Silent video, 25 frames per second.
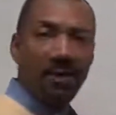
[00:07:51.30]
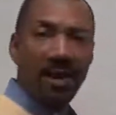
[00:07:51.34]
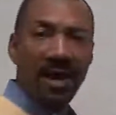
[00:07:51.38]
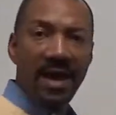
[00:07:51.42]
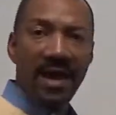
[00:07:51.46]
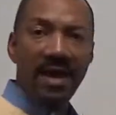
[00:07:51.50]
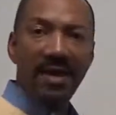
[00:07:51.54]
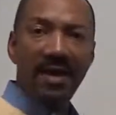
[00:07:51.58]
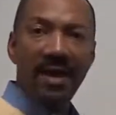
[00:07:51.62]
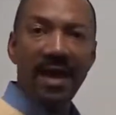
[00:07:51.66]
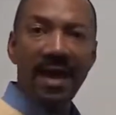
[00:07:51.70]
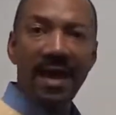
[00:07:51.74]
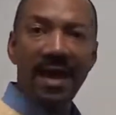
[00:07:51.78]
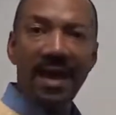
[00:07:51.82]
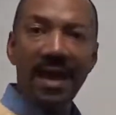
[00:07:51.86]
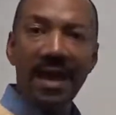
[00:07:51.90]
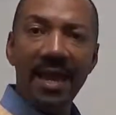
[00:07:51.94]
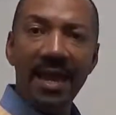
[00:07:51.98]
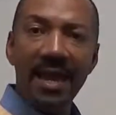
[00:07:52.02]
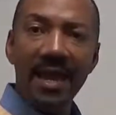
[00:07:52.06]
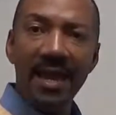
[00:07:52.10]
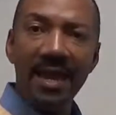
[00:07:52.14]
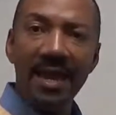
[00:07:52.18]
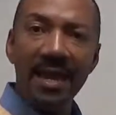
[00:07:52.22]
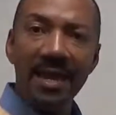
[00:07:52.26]
ahead
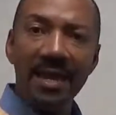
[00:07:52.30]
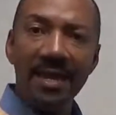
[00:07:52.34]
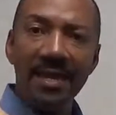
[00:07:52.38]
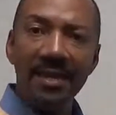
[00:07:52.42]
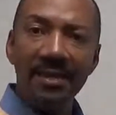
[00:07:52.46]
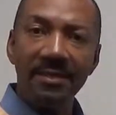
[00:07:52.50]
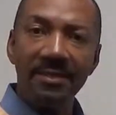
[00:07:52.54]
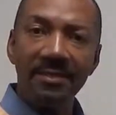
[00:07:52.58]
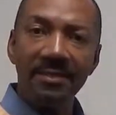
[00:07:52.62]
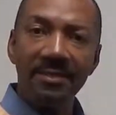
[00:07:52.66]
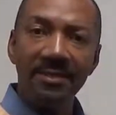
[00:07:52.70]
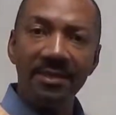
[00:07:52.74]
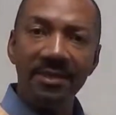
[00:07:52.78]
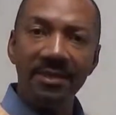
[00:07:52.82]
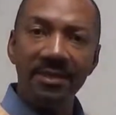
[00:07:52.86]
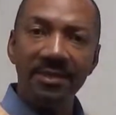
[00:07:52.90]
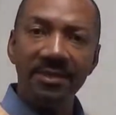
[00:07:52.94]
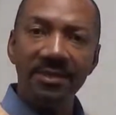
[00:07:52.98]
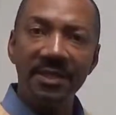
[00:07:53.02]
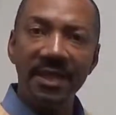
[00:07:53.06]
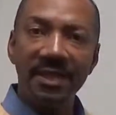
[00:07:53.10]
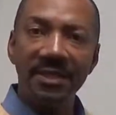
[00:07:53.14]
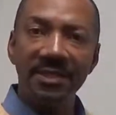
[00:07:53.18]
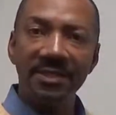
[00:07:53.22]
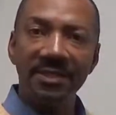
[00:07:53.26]
and
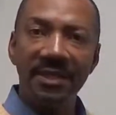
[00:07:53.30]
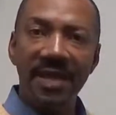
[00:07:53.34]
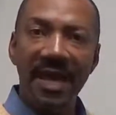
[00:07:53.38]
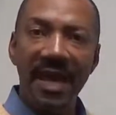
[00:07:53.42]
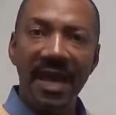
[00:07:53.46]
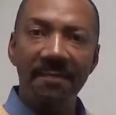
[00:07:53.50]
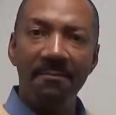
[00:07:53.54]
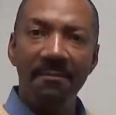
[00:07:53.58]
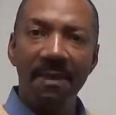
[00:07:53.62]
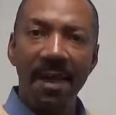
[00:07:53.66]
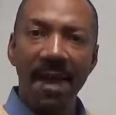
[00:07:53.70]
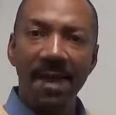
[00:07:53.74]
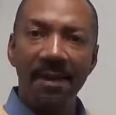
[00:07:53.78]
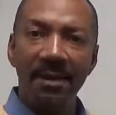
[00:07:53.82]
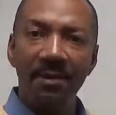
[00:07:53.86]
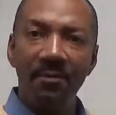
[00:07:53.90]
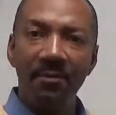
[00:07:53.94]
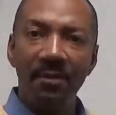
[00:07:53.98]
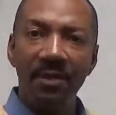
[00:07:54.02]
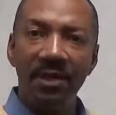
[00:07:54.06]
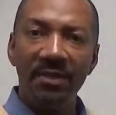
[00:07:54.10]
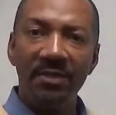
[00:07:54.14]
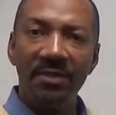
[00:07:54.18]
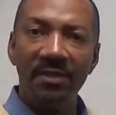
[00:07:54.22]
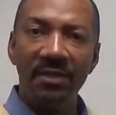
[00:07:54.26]
take a stab at it. What
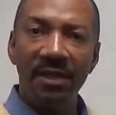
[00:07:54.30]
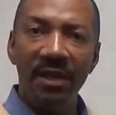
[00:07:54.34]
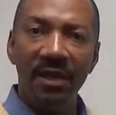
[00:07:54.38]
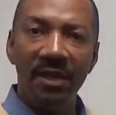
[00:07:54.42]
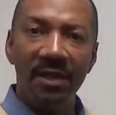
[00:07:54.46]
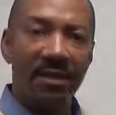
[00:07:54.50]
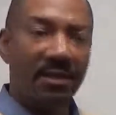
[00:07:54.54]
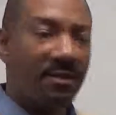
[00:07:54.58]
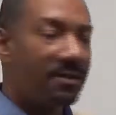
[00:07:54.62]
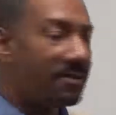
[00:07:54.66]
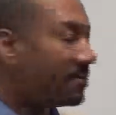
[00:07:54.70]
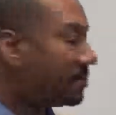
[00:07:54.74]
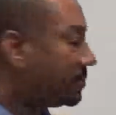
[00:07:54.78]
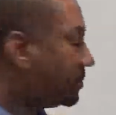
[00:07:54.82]
do you think?